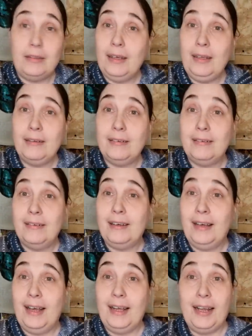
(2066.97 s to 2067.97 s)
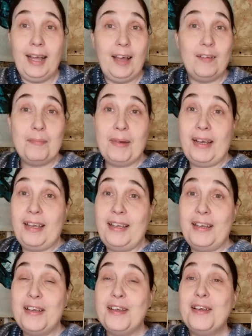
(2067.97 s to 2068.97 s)
Yeah, and I have my
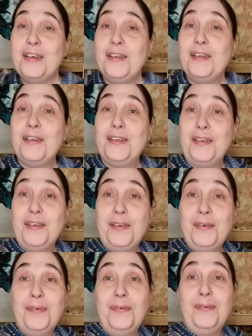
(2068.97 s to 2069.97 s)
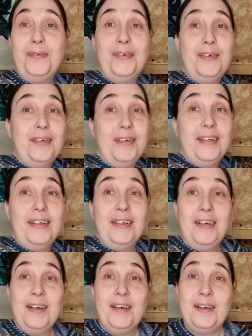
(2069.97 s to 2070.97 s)
new
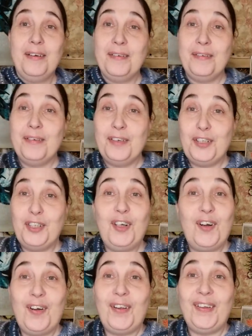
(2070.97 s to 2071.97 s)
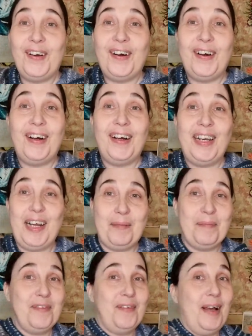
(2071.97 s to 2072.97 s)
shawl on.
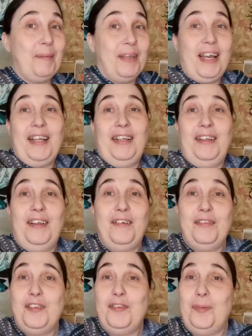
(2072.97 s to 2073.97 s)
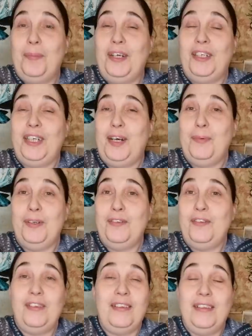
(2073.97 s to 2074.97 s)
I'm so happy. I love it so much. I want
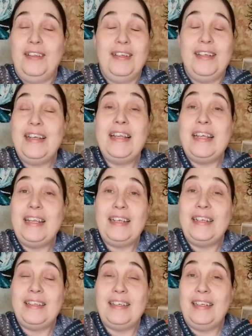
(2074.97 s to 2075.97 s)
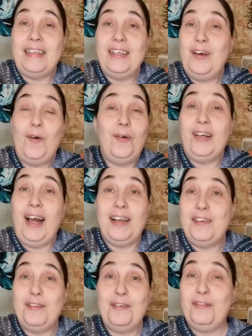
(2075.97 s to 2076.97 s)
to knit it in all
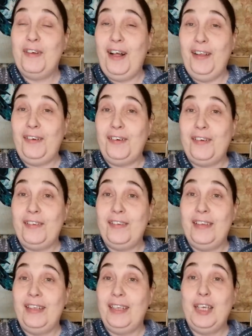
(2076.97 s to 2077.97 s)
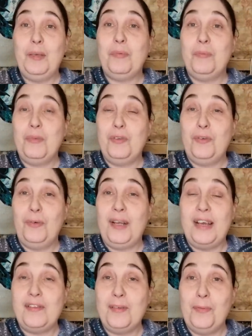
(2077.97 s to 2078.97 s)
kinds of colors. It keeps me so
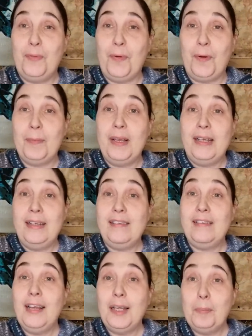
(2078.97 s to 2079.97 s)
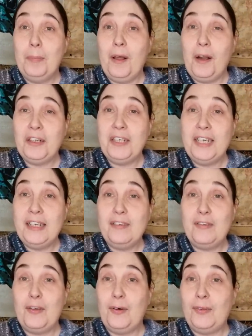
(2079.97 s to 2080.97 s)
nice and warm. It's not blocked yet,
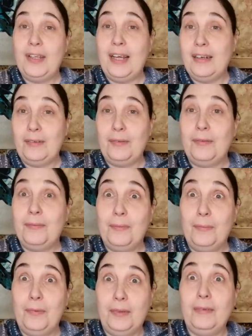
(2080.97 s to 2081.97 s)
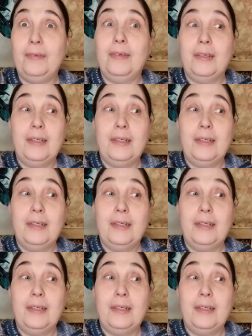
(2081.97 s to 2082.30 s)
so that will